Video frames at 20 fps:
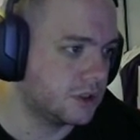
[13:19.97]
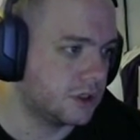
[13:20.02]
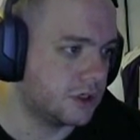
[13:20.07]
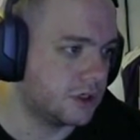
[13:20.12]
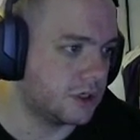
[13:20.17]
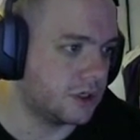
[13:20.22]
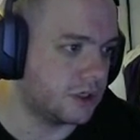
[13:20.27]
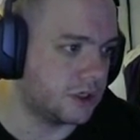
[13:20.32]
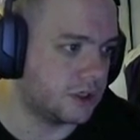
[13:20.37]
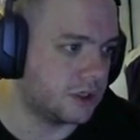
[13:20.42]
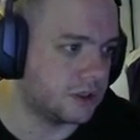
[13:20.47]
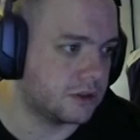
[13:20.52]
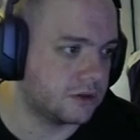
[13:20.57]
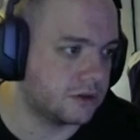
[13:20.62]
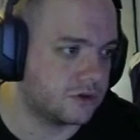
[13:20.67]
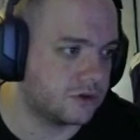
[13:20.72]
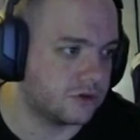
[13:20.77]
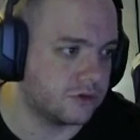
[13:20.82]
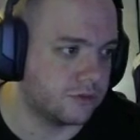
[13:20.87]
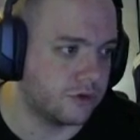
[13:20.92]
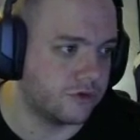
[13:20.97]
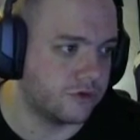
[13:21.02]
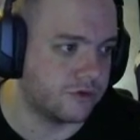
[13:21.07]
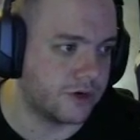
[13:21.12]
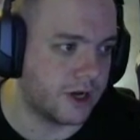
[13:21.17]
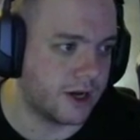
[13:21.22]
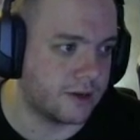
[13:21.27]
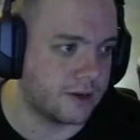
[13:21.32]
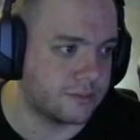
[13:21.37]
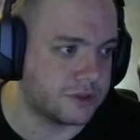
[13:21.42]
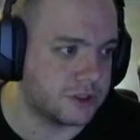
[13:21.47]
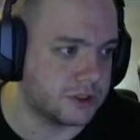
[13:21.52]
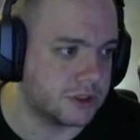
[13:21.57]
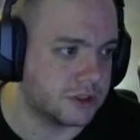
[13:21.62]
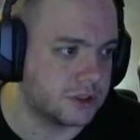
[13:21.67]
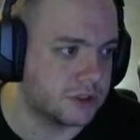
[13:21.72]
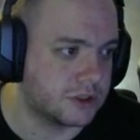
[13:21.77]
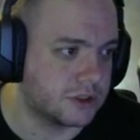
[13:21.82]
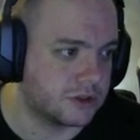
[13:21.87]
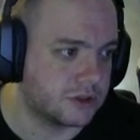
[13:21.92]
to remove an
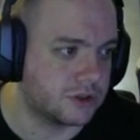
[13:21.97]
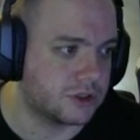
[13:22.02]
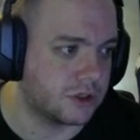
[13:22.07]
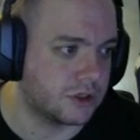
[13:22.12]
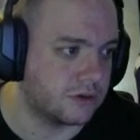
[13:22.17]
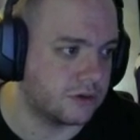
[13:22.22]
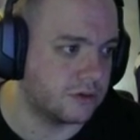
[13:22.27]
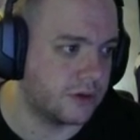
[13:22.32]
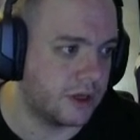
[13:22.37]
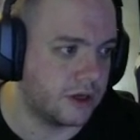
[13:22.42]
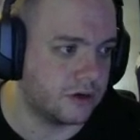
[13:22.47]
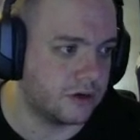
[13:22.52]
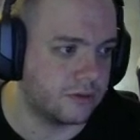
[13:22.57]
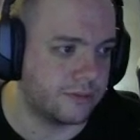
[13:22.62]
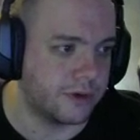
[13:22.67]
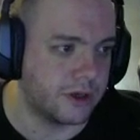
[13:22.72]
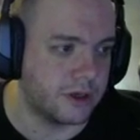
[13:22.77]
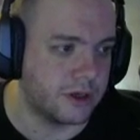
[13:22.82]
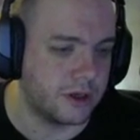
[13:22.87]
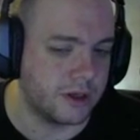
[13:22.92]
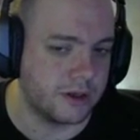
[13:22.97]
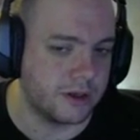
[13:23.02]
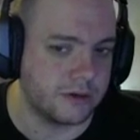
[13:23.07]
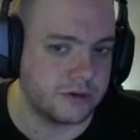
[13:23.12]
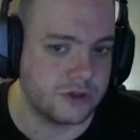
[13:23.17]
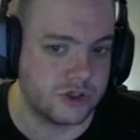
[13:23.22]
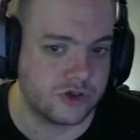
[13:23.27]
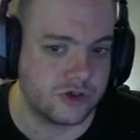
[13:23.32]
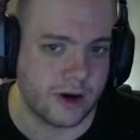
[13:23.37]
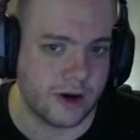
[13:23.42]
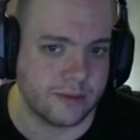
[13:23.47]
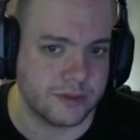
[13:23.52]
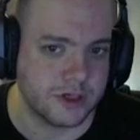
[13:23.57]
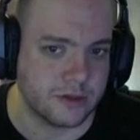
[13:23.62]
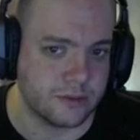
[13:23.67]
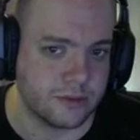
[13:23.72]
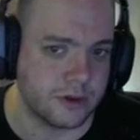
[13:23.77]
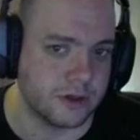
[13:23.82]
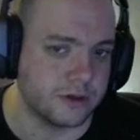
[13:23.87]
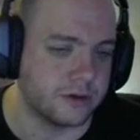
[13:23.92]
abscess, so he'll be strapped
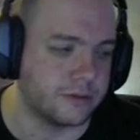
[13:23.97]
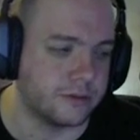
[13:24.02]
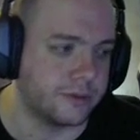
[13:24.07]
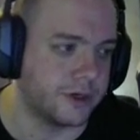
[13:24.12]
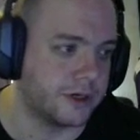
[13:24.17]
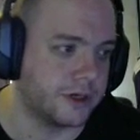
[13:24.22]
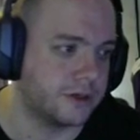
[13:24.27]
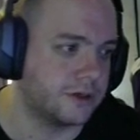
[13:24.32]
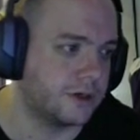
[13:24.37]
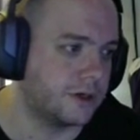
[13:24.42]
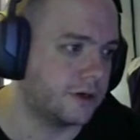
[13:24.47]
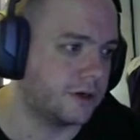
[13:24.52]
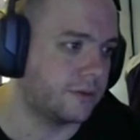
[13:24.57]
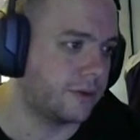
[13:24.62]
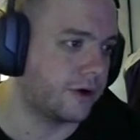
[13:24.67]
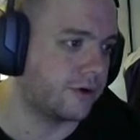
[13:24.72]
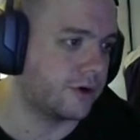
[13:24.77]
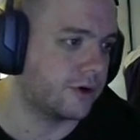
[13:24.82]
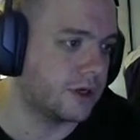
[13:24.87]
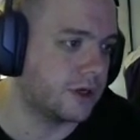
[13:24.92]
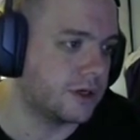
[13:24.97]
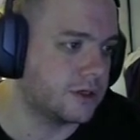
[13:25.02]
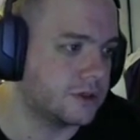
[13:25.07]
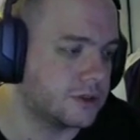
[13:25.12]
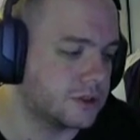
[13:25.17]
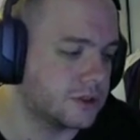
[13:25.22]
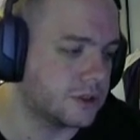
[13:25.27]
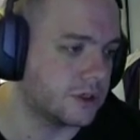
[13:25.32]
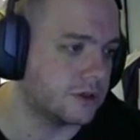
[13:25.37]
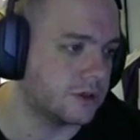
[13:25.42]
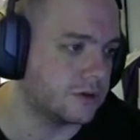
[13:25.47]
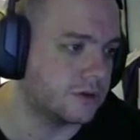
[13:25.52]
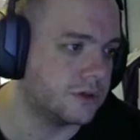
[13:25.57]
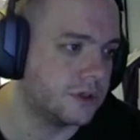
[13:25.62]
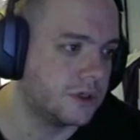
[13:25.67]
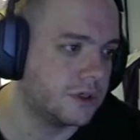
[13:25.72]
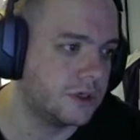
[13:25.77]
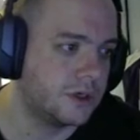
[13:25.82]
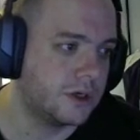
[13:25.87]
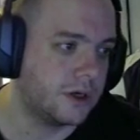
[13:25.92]
up a little bit, apparently. So
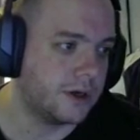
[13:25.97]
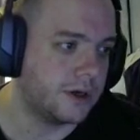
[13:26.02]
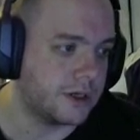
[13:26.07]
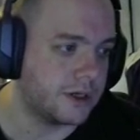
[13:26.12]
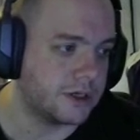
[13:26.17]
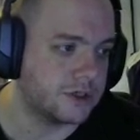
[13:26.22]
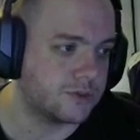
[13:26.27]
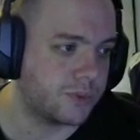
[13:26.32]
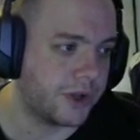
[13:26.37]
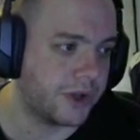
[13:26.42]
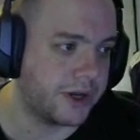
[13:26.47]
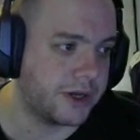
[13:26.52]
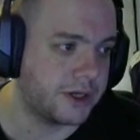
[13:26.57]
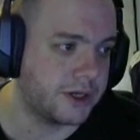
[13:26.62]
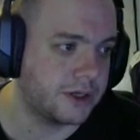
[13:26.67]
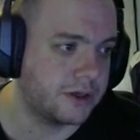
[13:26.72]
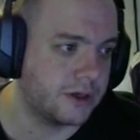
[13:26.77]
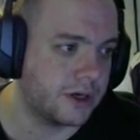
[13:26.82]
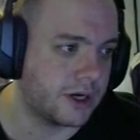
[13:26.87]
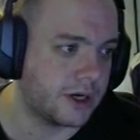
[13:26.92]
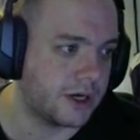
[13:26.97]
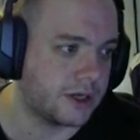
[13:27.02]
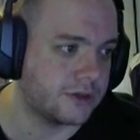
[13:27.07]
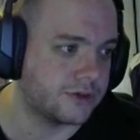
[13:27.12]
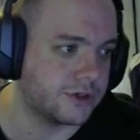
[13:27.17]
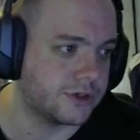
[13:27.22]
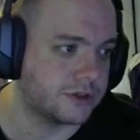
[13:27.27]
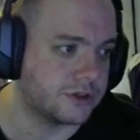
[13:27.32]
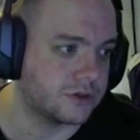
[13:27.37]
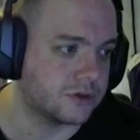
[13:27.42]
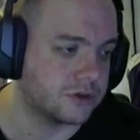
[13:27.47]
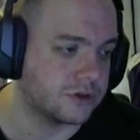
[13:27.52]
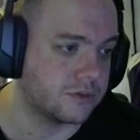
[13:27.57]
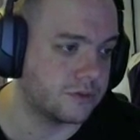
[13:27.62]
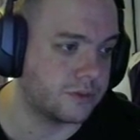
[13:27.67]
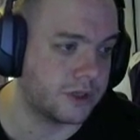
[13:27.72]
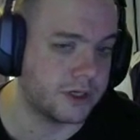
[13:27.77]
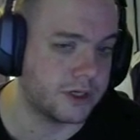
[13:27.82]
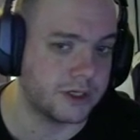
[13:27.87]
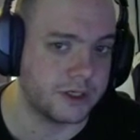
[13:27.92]
he is playing, and he's also
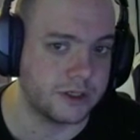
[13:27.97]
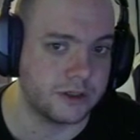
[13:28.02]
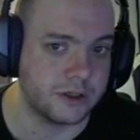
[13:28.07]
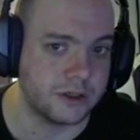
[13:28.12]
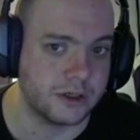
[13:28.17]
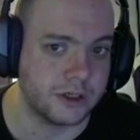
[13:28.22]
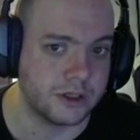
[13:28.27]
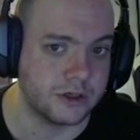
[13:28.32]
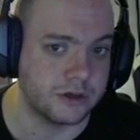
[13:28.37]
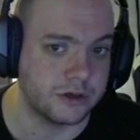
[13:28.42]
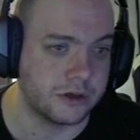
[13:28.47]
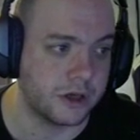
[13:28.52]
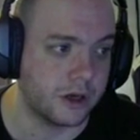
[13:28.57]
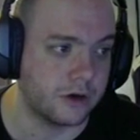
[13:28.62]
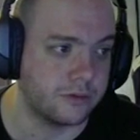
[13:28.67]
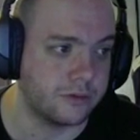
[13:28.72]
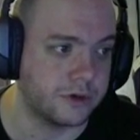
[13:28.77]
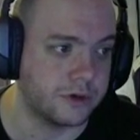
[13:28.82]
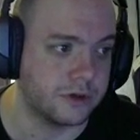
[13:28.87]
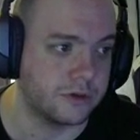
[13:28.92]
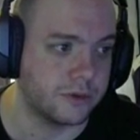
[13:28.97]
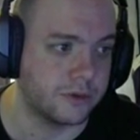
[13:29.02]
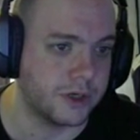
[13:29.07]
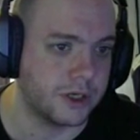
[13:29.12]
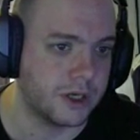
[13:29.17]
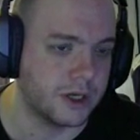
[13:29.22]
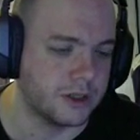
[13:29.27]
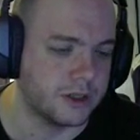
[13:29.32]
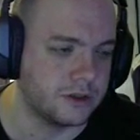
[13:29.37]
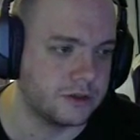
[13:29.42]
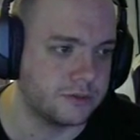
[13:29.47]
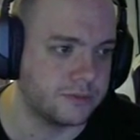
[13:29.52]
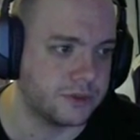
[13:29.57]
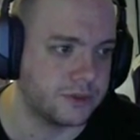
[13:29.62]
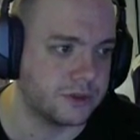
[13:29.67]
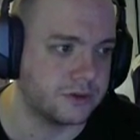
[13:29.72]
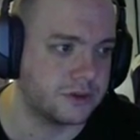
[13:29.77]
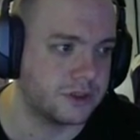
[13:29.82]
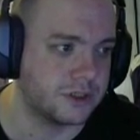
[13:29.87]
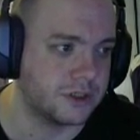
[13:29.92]
playing at the UK Open at the weekend,
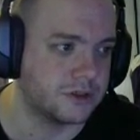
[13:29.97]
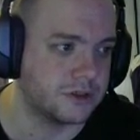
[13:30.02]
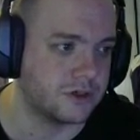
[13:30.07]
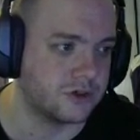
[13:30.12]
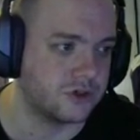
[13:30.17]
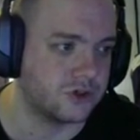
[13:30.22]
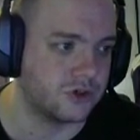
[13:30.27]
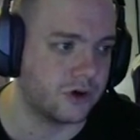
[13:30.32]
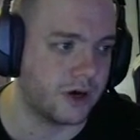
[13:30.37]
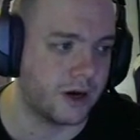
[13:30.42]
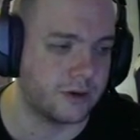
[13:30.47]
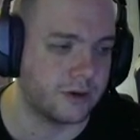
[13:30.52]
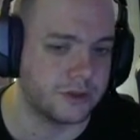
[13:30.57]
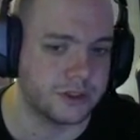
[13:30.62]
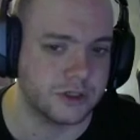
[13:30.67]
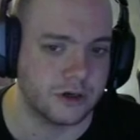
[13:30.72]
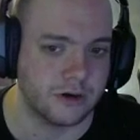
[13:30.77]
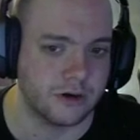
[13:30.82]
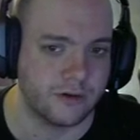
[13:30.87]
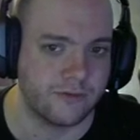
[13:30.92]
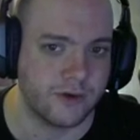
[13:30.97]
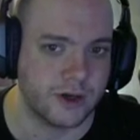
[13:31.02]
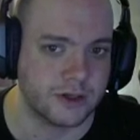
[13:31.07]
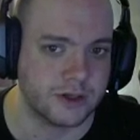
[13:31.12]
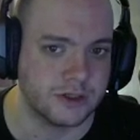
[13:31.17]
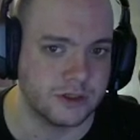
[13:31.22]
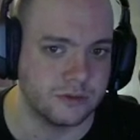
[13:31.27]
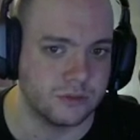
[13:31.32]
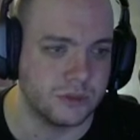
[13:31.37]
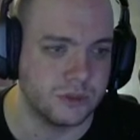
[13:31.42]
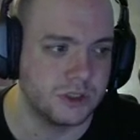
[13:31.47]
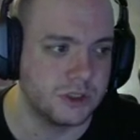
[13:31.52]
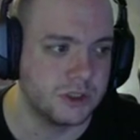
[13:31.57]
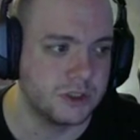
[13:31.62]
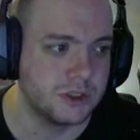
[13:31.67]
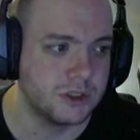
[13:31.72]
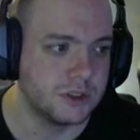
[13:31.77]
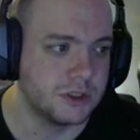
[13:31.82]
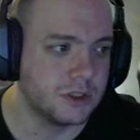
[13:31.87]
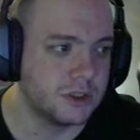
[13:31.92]
but he's not sure how it's going to affect him.
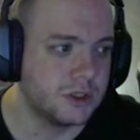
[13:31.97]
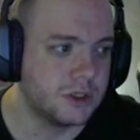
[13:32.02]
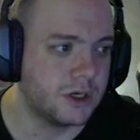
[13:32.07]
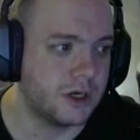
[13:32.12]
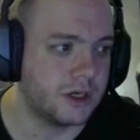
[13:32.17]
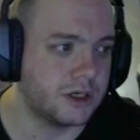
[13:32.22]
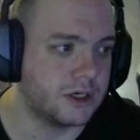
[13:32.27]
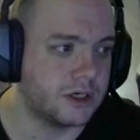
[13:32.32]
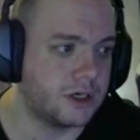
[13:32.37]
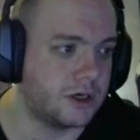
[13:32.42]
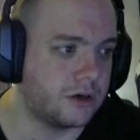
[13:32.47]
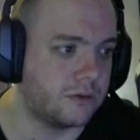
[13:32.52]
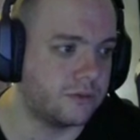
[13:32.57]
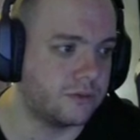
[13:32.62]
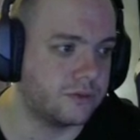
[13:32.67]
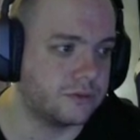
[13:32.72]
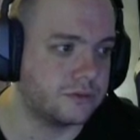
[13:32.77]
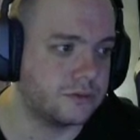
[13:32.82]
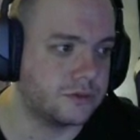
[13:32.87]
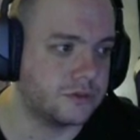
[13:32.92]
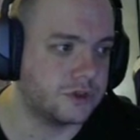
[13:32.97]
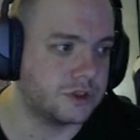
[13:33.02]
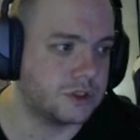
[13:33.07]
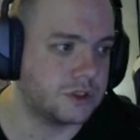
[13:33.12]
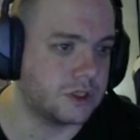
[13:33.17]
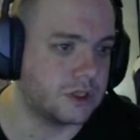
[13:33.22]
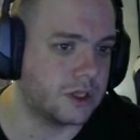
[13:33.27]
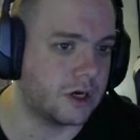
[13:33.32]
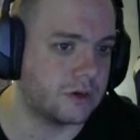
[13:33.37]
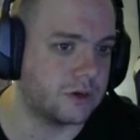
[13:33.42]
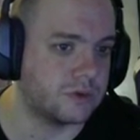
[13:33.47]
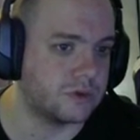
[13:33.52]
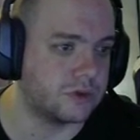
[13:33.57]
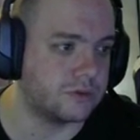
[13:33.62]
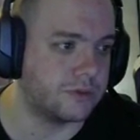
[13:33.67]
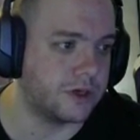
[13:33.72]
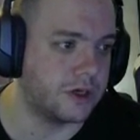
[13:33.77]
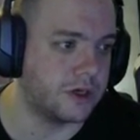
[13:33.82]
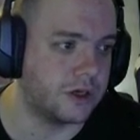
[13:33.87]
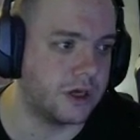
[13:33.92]
Do you think that will
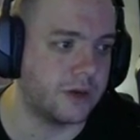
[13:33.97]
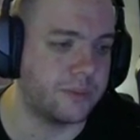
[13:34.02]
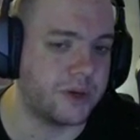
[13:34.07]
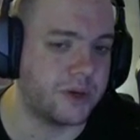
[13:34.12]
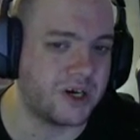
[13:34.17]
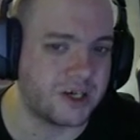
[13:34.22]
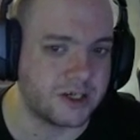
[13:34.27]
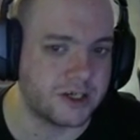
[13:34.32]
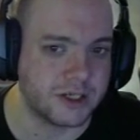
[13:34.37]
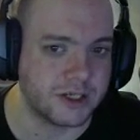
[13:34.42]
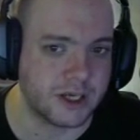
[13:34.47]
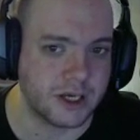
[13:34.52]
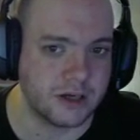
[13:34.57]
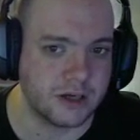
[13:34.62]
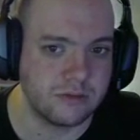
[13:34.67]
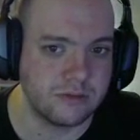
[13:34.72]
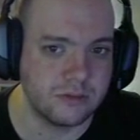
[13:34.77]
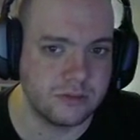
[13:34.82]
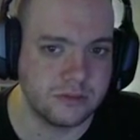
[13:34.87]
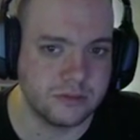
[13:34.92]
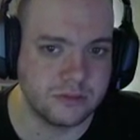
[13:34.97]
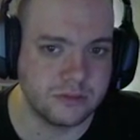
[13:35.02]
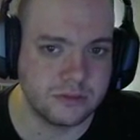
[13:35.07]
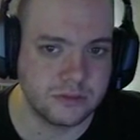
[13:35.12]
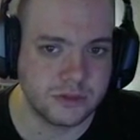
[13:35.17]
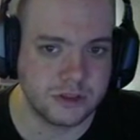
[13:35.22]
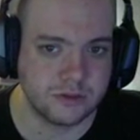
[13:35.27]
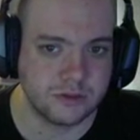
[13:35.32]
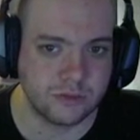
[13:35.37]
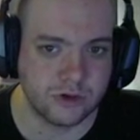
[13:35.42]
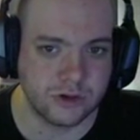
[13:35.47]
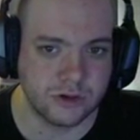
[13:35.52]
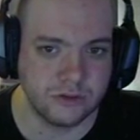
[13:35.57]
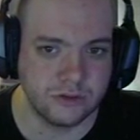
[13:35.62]
be a part of the game tomorrow?